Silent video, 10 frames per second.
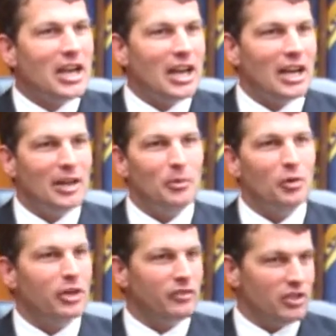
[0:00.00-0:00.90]
um, or
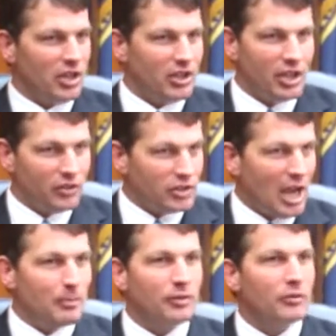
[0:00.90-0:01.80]
even another
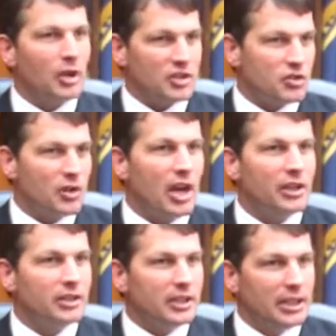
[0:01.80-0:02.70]
type of restaurant.
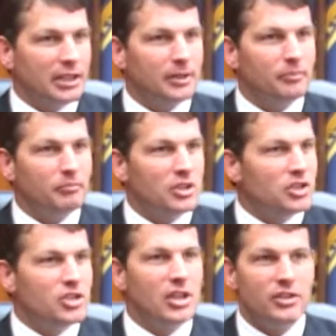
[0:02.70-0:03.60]

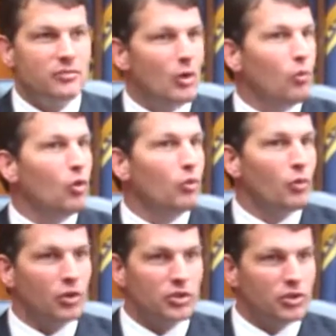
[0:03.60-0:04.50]
Um, World
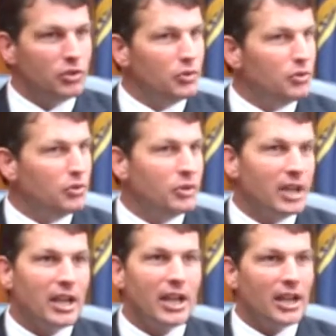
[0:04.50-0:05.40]
War II
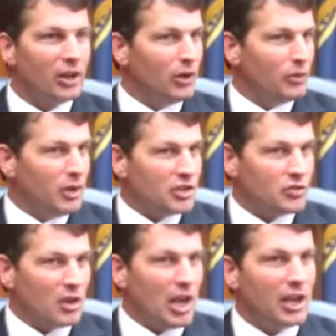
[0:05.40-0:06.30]
era
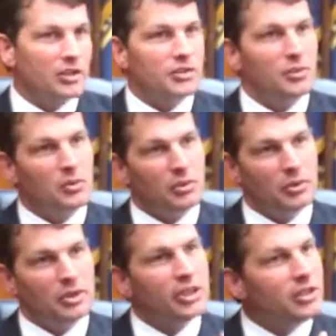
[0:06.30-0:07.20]
restaurant or
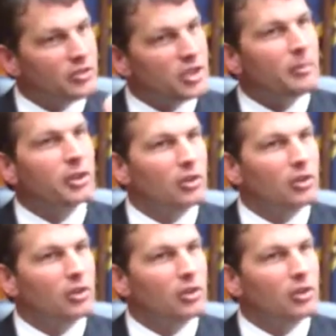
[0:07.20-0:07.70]
you know something